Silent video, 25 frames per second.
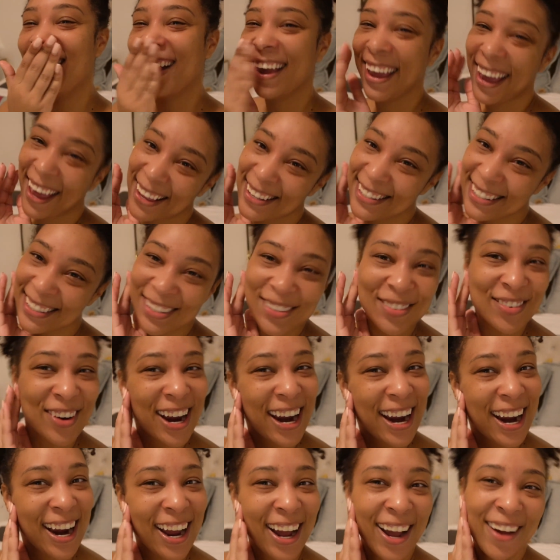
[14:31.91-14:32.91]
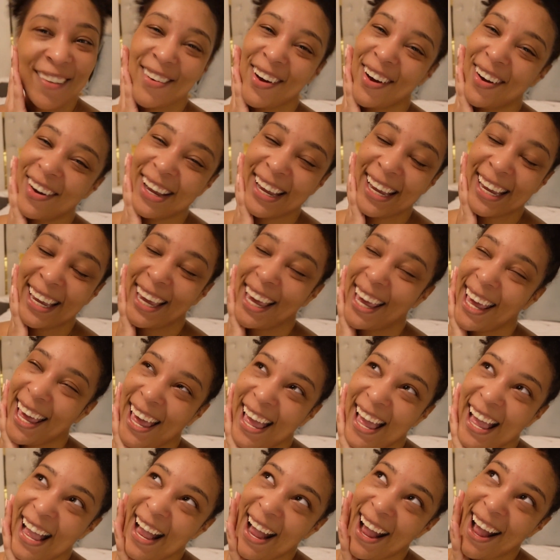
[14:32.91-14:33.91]
Guess where I'm going?
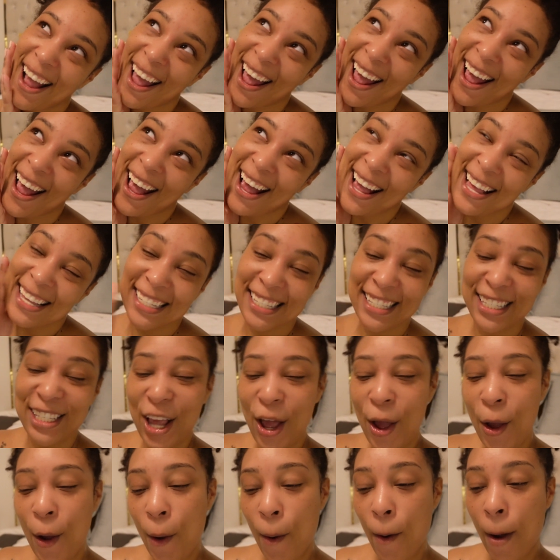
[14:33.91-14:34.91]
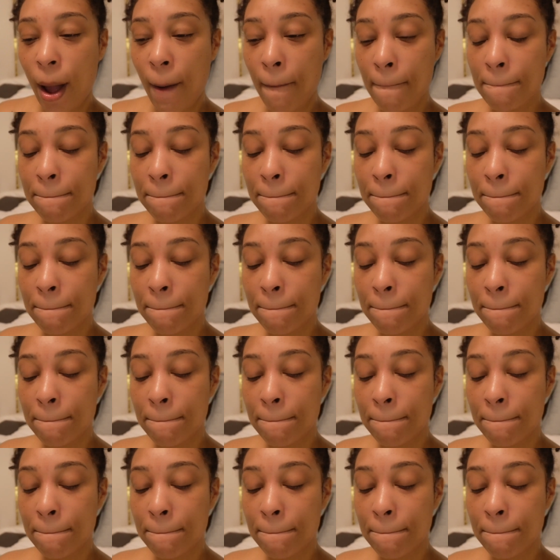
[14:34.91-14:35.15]
So